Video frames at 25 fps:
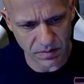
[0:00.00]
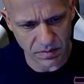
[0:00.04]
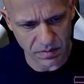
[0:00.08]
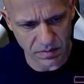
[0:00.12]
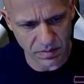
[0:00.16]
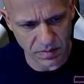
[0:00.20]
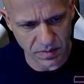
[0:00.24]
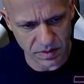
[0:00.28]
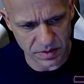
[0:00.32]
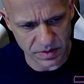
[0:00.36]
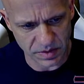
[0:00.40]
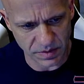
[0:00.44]

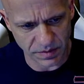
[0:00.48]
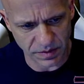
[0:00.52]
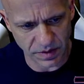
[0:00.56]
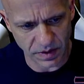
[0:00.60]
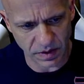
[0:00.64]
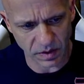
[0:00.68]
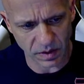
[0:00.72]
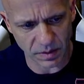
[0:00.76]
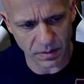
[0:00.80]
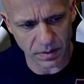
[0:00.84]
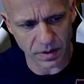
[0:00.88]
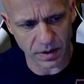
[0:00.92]
There's a
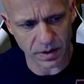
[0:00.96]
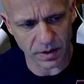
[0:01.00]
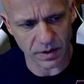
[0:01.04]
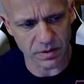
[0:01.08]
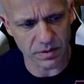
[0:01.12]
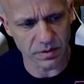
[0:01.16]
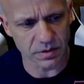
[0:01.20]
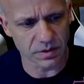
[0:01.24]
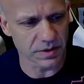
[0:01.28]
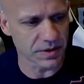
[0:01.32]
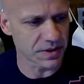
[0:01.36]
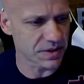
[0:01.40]
follow-up
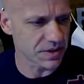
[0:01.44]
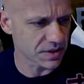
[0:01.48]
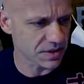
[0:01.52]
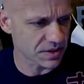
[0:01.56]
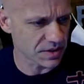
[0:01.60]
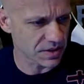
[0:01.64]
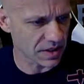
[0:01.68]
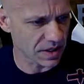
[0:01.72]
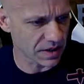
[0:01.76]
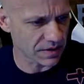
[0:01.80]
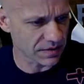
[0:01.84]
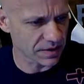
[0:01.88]
article, is
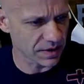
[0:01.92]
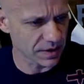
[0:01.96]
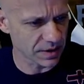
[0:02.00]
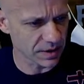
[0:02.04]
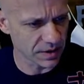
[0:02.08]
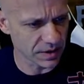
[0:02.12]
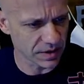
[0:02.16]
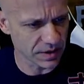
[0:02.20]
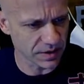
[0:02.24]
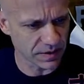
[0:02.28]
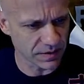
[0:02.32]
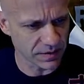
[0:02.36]
Java a
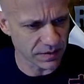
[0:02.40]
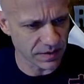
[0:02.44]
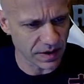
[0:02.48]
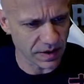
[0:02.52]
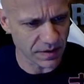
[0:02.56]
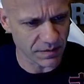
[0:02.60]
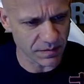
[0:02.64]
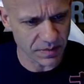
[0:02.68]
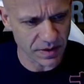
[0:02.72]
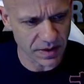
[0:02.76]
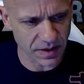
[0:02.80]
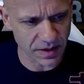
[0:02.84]
good
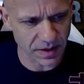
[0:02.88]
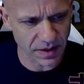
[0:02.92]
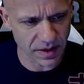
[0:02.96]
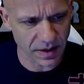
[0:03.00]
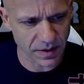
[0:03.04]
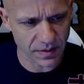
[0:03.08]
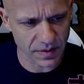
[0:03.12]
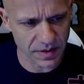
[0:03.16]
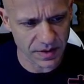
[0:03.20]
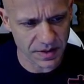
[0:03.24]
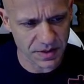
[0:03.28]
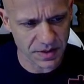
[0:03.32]
FP
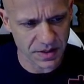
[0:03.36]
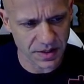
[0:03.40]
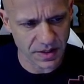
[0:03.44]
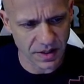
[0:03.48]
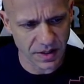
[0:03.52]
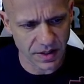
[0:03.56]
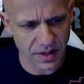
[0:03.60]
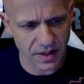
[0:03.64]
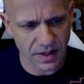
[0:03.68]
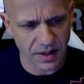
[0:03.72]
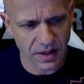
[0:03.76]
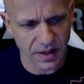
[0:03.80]
language?
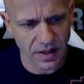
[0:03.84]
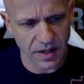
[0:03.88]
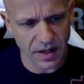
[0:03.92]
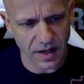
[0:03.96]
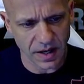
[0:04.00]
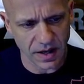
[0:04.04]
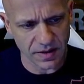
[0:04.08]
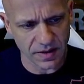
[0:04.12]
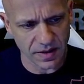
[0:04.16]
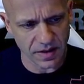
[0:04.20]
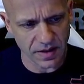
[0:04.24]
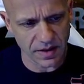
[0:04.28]

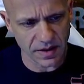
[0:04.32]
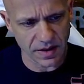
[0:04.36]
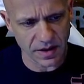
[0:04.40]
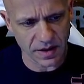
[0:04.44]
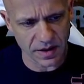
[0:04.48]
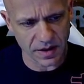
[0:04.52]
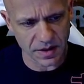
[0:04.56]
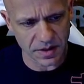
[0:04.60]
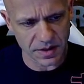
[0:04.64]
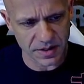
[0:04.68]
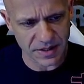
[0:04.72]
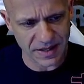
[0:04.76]
And then
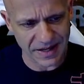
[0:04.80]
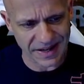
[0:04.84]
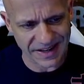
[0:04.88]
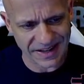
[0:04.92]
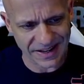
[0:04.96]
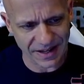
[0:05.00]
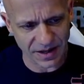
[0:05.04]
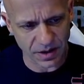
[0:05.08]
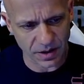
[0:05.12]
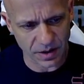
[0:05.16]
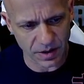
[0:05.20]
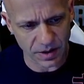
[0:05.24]
there's
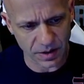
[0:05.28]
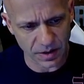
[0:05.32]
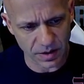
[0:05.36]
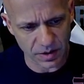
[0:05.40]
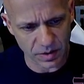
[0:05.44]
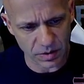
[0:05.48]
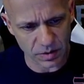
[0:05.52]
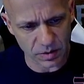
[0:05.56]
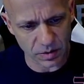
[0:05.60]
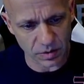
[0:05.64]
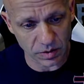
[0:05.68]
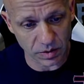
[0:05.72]
an
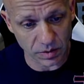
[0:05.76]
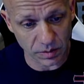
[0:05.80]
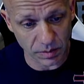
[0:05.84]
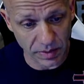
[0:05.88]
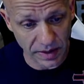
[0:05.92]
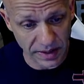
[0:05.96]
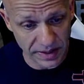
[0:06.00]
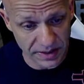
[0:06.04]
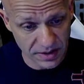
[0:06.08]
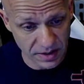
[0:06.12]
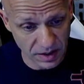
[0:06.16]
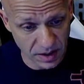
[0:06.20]
article
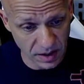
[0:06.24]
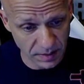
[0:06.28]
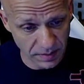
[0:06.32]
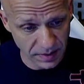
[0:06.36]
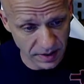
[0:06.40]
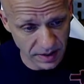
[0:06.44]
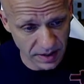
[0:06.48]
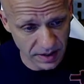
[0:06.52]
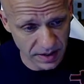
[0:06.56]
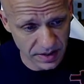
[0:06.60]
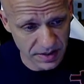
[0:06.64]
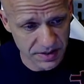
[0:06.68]
by Tom
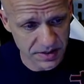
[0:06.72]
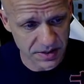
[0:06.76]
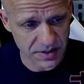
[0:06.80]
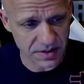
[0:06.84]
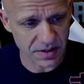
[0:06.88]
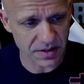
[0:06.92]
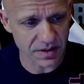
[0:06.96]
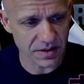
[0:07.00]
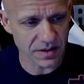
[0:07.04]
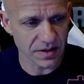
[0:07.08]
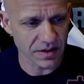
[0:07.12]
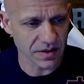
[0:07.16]

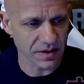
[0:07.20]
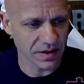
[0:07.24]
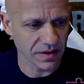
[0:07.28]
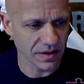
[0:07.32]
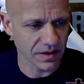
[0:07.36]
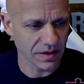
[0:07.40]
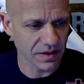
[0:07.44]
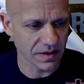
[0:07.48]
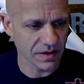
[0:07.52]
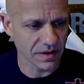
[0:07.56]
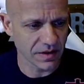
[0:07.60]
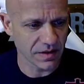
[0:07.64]
Hicks
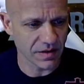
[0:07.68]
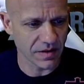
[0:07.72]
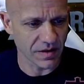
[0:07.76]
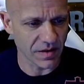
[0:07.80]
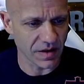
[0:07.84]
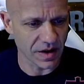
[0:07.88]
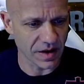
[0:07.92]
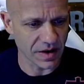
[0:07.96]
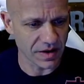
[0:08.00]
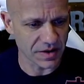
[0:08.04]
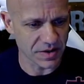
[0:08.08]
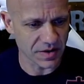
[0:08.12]

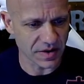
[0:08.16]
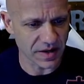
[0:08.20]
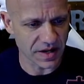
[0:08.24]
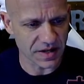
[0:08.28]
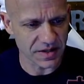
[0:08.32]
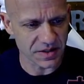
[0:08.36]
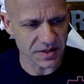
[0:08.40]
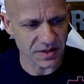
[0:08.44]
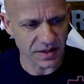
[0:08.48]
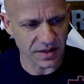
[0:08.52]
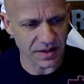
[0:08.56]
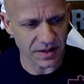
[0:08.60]

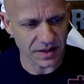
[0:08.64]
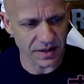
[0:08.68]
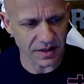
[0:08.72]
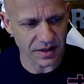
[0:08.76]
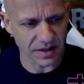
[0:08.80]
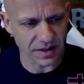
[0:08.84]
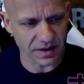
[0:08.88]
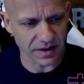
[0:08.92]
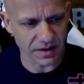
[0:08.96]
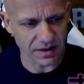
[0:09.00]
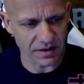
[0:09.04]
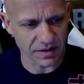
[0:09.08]

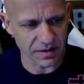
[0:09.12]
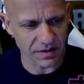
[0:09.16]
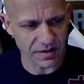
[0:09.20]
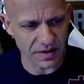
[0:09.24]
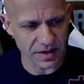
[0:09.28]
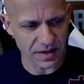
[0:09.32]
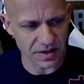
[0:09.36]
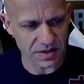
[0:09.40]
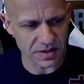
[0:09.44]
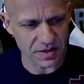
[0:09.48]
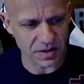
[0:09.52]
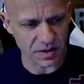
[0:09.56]
translating
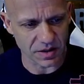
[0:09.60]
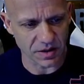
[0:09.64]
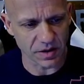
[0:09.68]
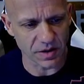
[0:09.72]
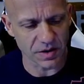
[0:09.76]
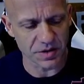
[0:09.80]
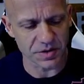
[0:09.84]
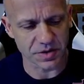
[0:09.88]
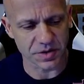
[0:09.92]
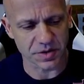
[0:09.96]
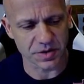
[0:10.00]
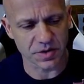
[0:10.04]
this to
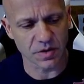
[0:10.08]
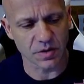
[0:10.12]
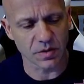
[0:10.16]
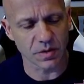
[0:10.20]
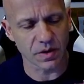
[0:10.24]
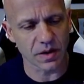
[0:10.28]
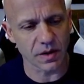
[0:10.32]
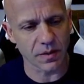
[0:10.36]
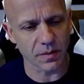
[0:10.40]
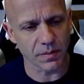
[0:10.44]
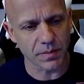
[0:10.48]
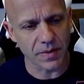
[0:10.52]
Clojure.
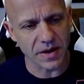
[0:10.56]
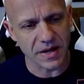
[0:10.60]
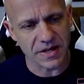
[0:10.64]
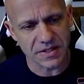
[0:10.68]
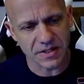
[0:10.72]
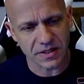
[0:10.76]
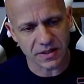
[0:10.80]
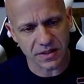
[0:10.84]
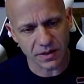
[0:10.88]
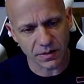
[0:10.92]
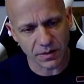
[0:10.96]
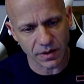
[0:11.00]
So
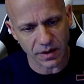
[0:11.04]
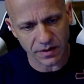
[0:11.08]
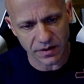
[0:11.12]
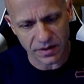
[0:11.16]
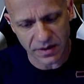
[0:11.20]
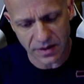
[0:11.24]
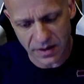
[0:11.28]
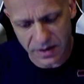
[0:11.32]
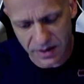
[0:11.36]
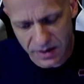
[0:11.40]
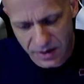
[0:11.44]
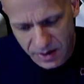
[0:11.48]
basically what I
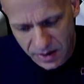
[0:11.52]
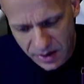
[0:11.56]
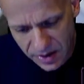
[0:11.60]
did